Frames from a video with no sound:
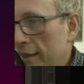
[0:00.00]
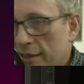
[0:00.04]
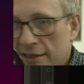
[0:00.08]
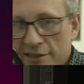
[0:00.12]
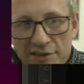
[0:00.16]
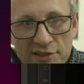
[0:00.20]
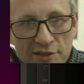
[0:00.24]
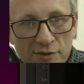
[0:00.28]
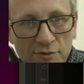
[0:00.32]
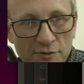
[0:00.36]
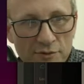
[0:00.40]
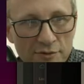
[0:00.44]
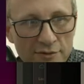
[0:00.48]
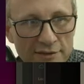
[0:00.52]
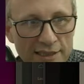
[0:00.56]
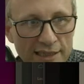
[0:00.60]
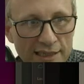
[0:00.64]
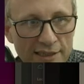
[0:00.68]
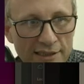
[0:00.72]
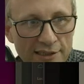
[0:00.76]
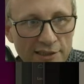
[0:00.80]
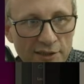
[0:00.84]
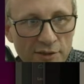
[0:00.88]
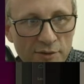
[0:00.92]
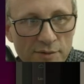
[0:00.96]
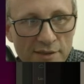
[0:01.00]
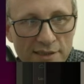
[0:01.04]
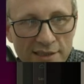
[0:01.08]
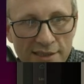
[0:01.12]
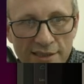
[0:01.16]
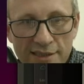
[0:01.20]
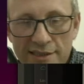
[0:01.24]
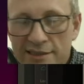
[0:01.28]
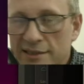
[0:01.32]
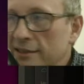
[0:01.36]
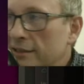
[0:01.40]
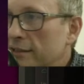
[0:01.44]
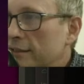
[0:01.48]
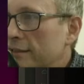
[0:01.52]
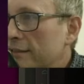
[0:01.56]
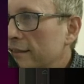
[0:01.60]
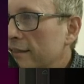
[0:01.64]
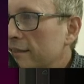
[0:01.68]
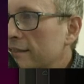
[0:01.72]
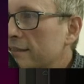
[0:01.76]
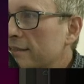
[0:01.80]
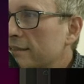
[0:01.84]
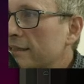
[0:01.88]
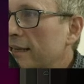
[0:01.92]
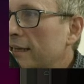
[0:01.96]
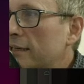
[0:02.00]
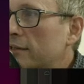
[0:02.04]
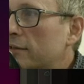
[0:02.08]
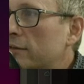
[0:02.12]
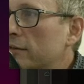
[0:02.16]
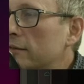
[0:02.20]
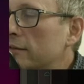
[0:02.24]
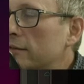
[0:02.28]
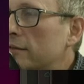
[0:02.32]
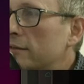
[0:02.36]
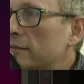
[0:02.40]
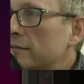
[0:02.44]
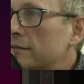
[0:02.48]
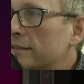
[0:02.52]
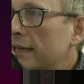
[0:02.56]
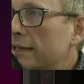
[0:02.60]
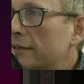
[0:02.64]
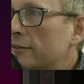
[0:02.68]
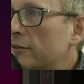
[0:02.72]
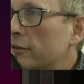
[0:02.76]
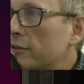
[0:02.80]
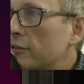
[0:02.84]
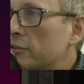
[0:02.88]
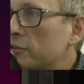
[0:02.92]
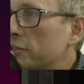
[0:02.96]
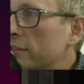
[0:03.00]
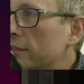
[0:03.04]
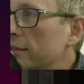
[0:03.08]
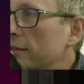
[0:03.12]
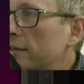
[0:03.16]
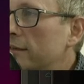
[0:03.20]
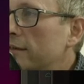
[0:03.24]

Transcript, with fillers: a tool that uses this sacred technology.